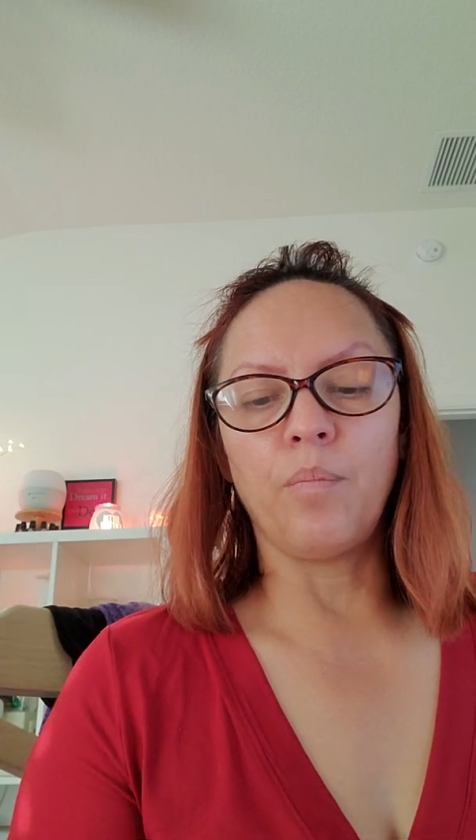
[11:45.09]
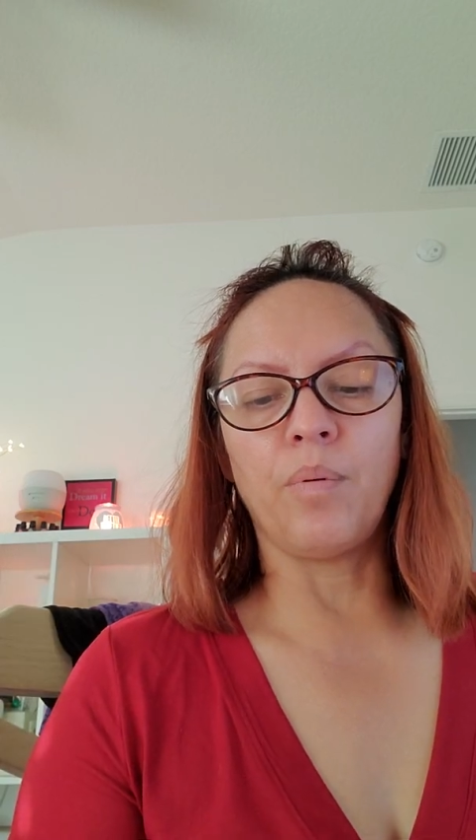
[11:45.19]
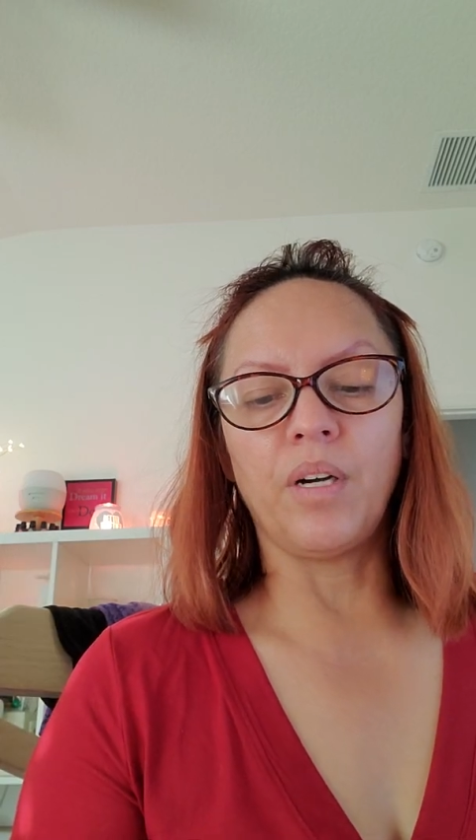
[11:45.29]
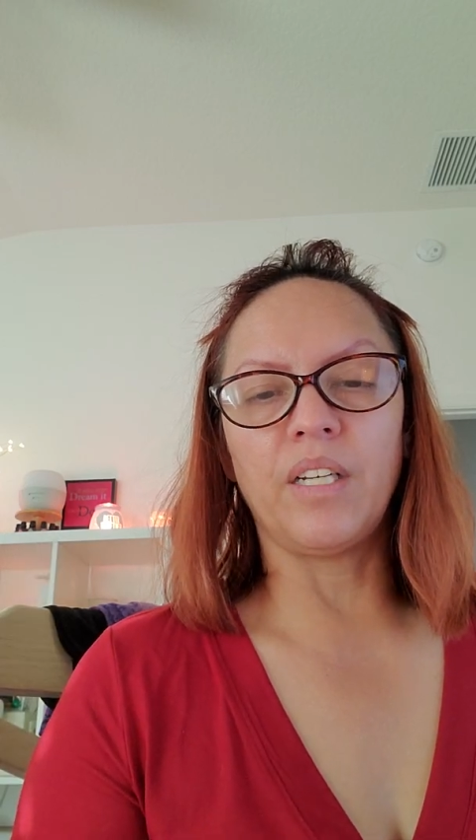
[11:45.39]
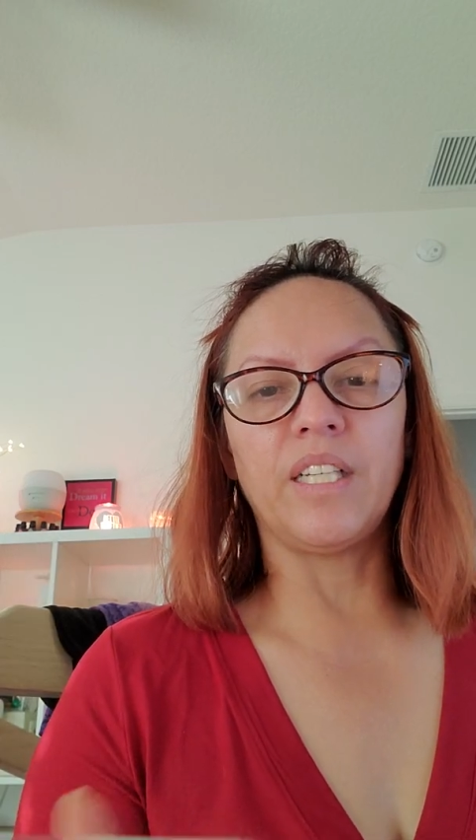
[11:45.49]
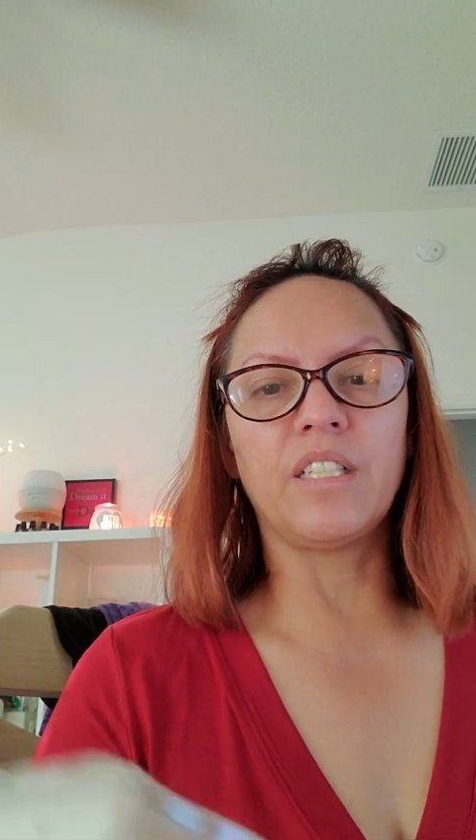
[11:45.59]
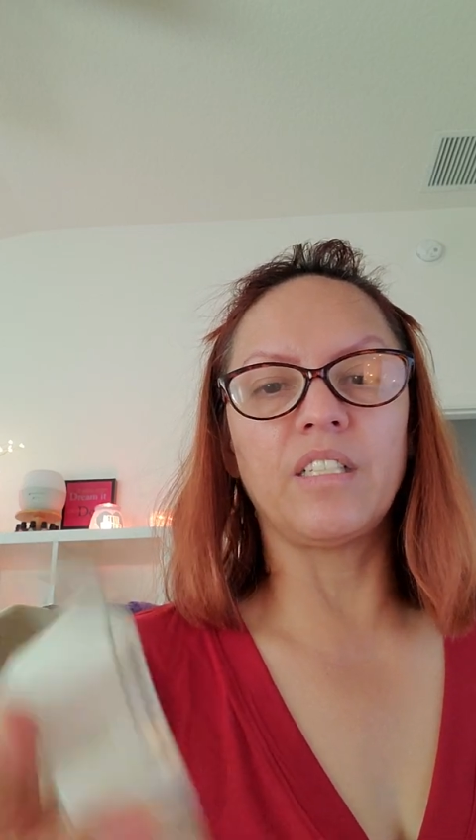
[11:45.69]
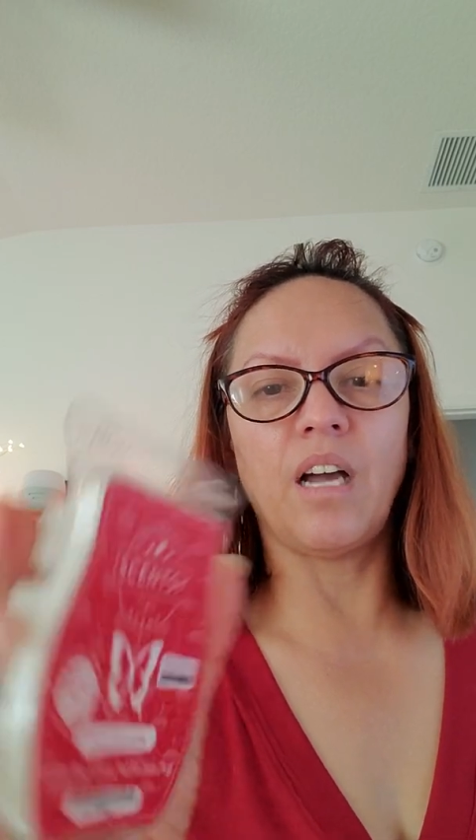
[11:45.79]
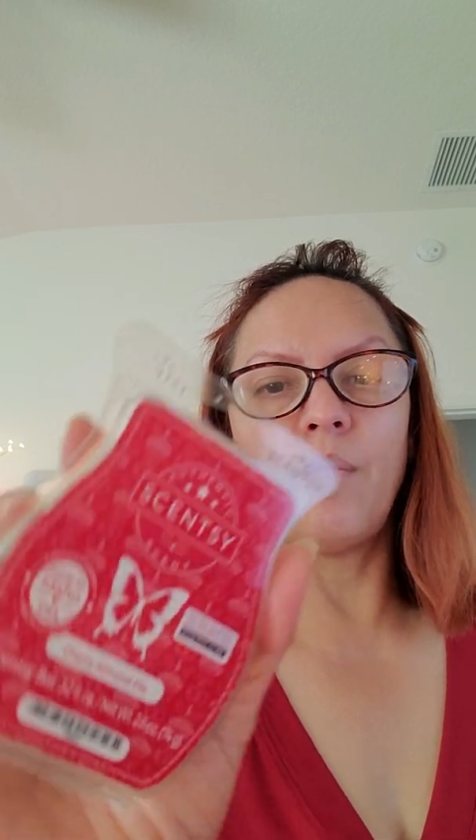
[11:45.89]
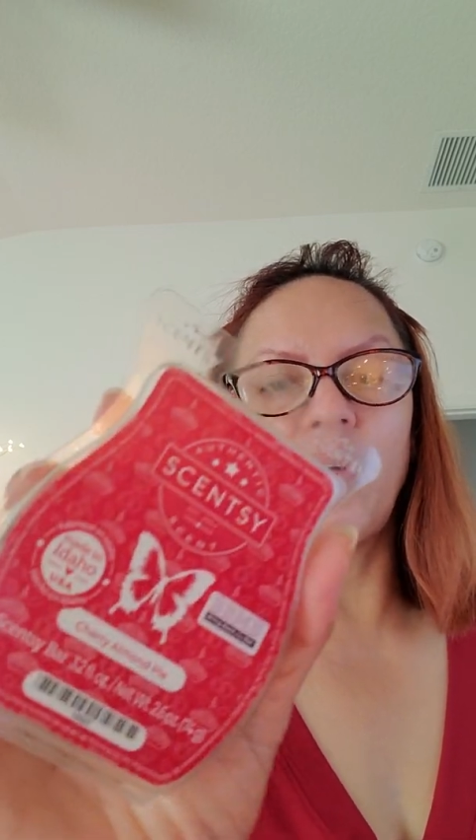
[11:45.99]
but it's
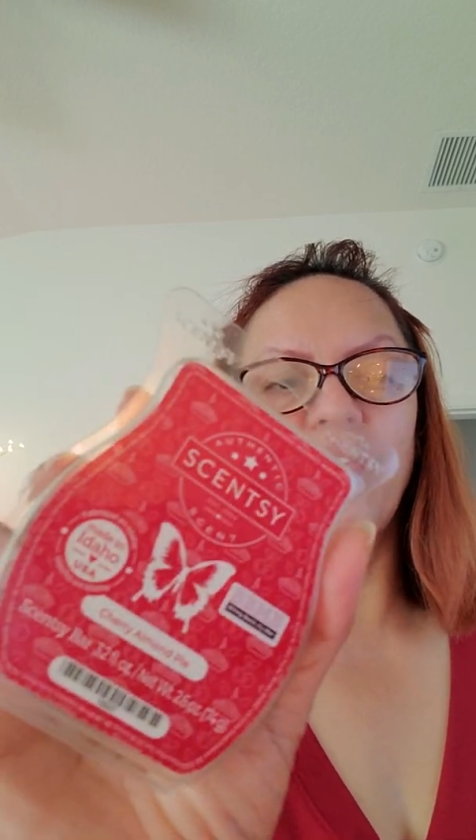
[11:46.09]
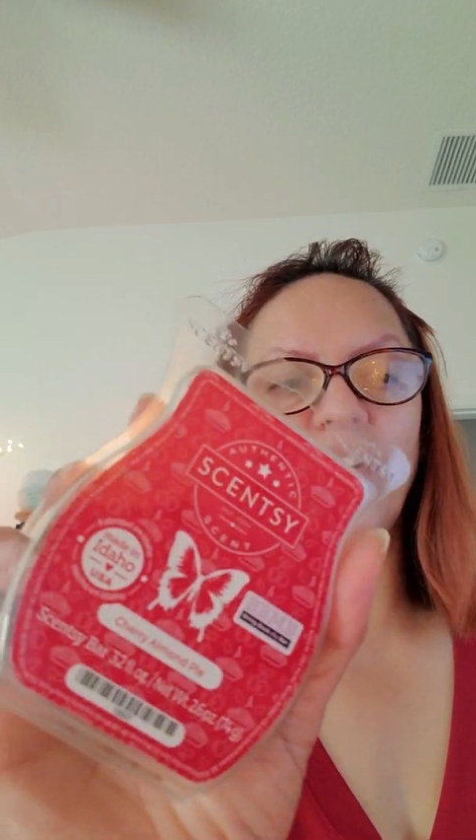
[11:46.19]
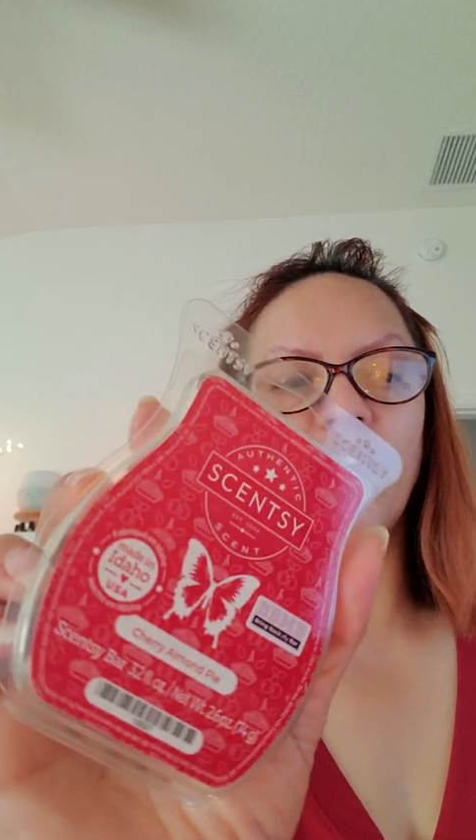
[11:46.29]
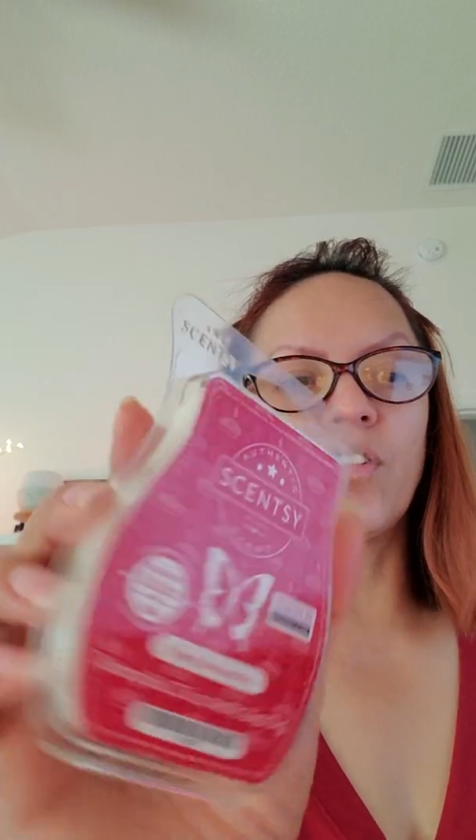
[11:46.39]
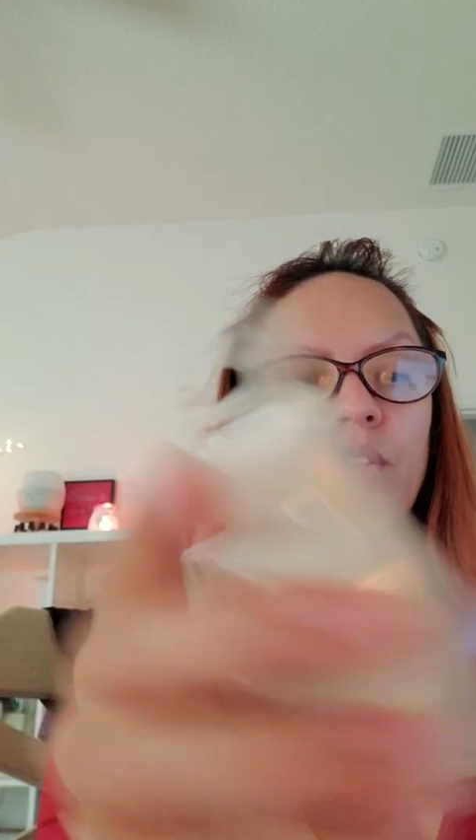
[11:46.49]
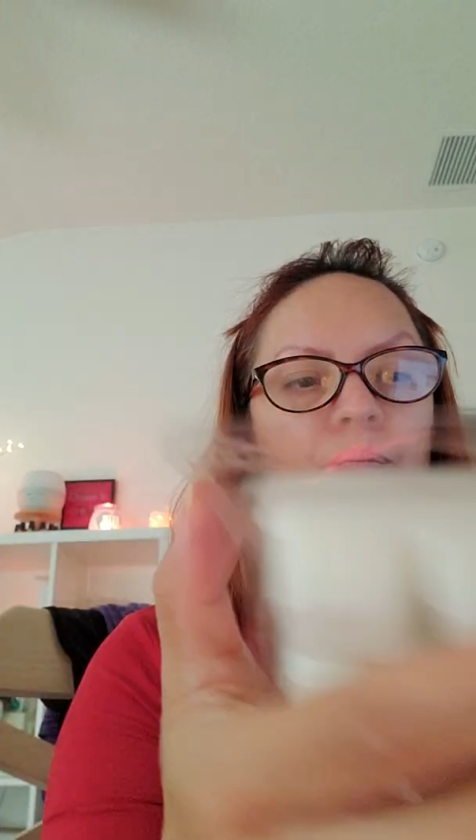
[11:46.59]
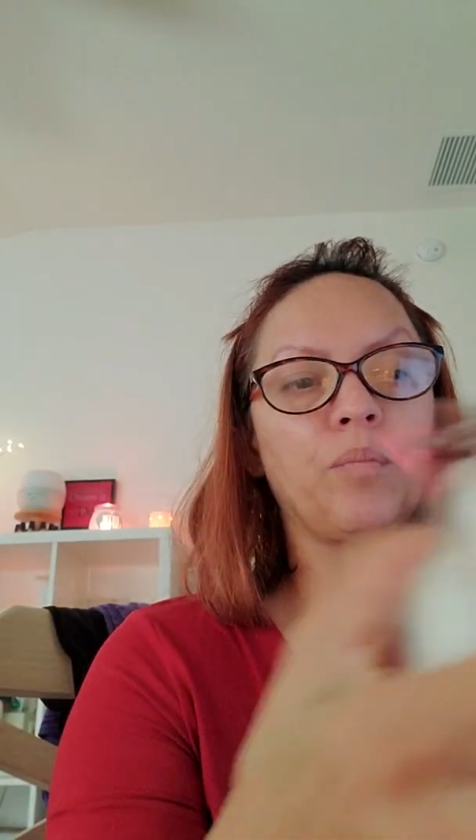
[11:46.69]
not my favorite.